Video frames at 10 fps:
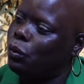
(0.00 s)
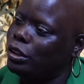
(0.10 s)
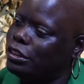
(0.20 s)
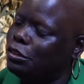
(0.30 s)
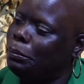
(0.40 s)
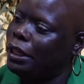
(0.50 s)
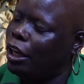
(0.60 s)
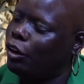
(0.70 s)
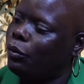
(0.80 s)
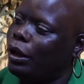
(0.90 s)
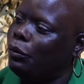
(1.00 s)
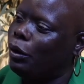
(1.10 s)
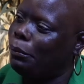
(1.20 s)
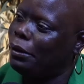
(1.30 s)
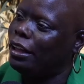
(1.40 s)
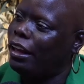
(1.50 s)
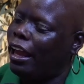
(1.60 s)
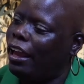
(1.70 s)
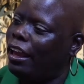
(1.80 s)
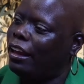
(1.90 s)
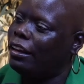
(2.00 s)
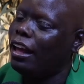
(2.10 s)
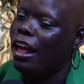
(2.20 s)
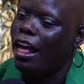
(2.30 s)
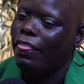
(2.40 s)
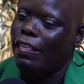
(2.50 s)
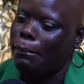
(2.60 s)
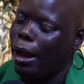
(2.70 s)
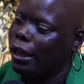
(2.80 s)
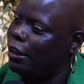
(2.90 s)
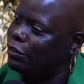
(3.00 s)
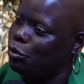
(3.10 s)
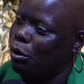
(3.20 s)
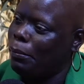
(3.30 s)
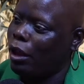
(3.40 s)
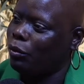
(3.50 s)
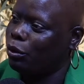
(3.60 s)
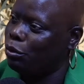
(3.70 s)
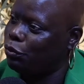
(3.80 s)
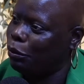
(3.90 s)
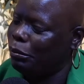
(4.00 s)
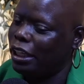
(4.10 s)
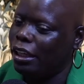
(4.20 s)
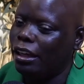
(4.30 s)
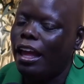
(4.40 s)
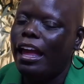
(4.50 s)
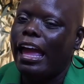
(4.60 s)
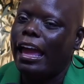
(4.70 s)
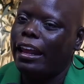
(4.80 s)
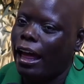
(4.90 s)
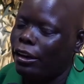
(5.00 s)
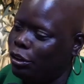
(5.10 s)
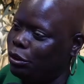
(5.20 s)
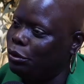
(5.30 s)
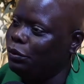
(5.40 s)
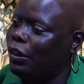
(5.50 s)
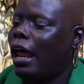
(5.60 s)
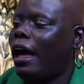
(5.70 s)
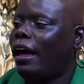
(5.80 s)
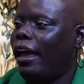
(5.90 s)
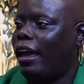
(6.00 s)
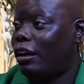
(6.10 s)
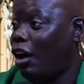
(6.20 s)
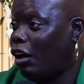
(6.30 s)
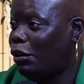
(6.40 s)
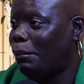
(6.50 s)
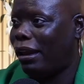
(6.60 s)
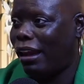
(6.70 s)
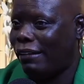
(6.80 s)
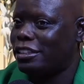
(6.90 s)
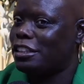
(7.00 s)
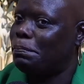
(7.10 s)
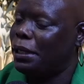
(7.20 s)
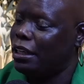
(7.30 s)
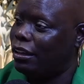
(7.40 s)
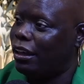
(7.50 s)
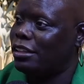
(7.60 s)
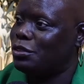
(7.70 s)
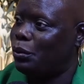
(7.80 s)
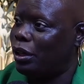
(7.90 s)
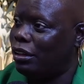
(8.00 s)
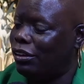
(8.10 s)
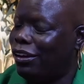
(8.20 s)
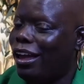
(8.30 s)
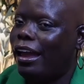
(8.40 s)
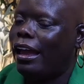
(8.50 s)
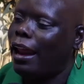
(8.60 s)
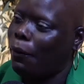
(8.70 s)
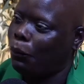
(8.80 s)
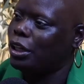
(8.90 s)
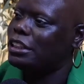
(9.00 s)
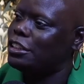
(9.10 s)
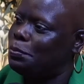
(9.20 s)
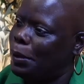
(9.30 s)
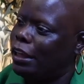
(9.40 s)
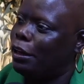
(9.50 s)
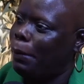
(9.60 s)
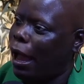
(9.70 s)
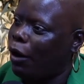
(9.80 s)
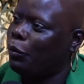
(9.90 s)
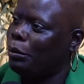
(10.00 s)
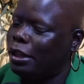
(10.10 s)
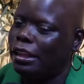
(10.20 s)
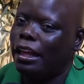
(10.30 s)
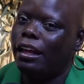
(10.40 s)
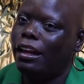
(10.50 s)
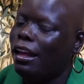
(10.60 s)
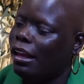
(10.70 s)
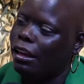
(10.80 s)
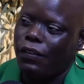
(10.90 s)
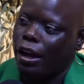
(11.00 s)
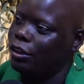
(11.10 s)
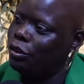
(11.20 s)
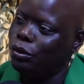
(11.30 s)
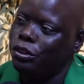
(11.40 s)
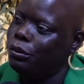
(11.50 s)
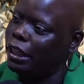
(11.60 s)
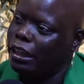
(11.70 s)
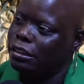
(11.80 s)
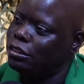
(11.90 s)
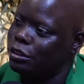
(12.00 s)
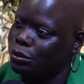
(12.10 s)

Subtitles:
to be a great woman and that my gifts would make room for me. And I knew that I had a call on my life to speak as well. And I wanted to speak and empower women that if I could do it, you can too.